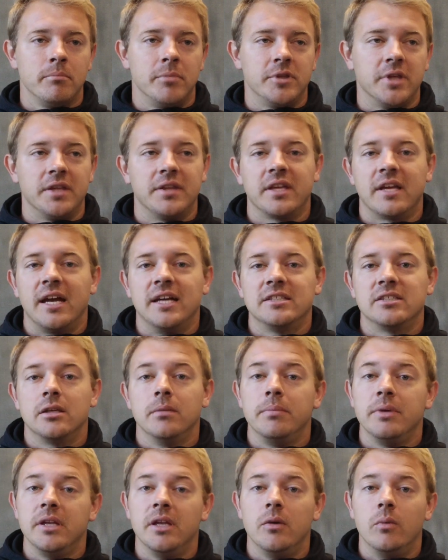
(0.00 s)
thought the guys
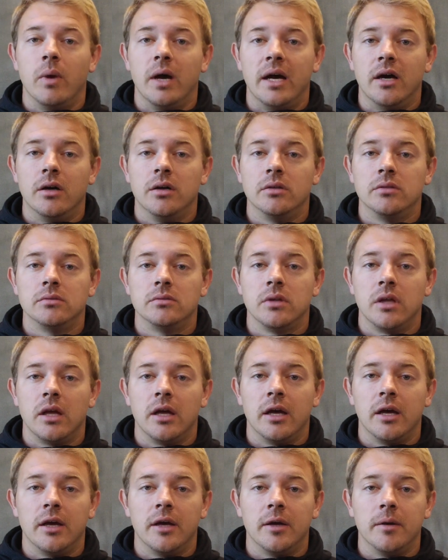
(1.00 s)
competed well.
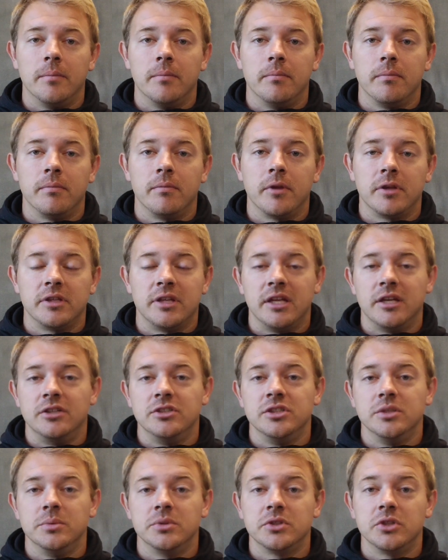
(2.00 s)
Um, thought the
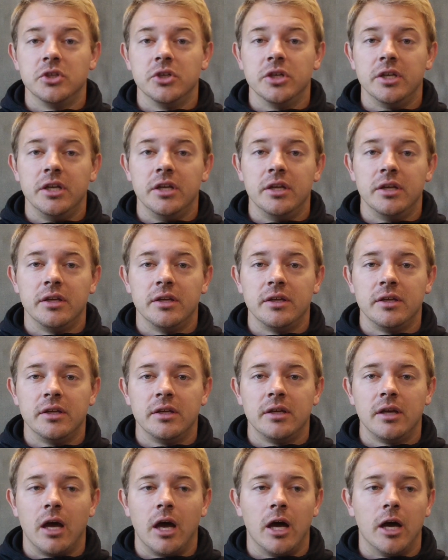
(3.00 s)
energy was good.
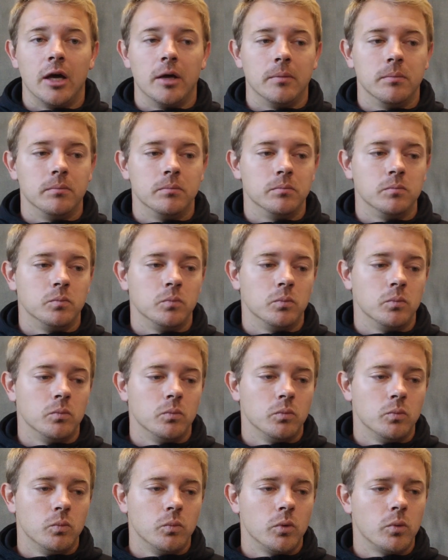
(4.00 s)
Um,
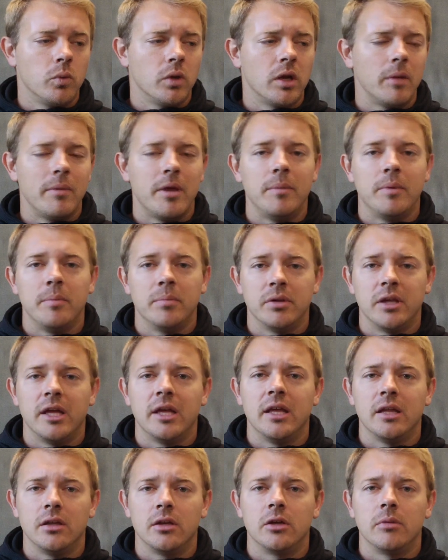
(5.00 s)
would want to maybe
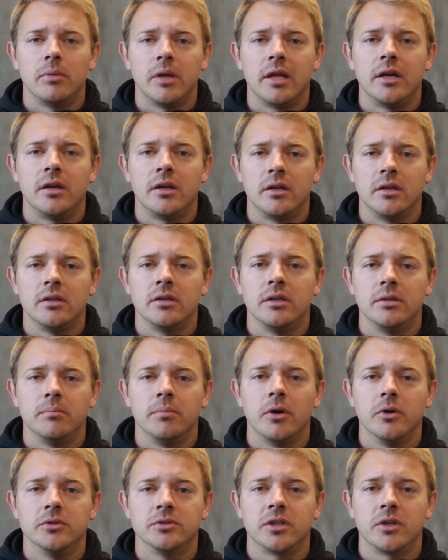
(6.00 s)
play a little better,
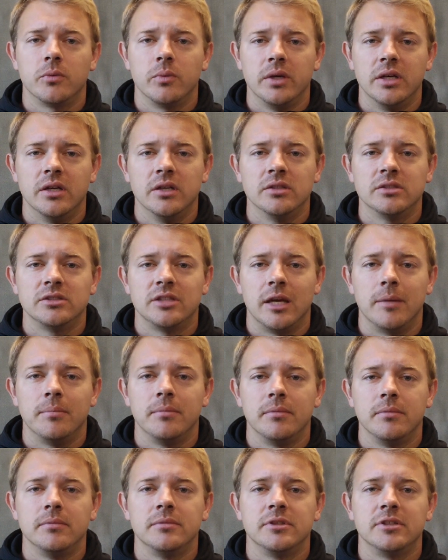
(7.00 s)
impose our will,
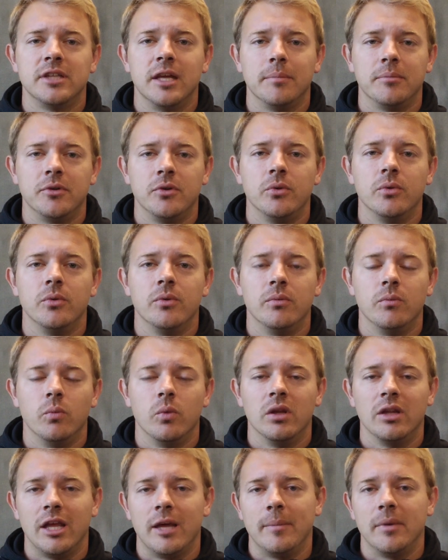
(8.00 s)
step step to
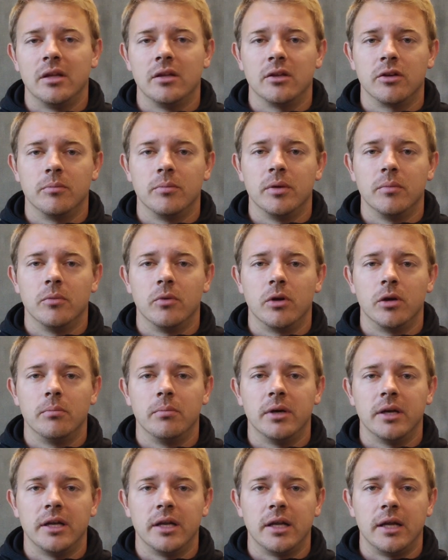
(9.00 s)
Willamette a little bit more,
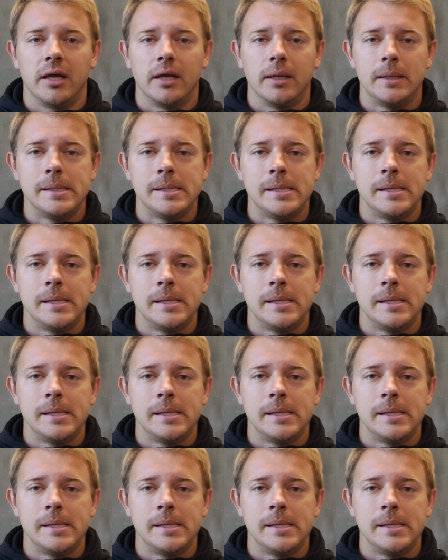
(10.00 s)
but uh,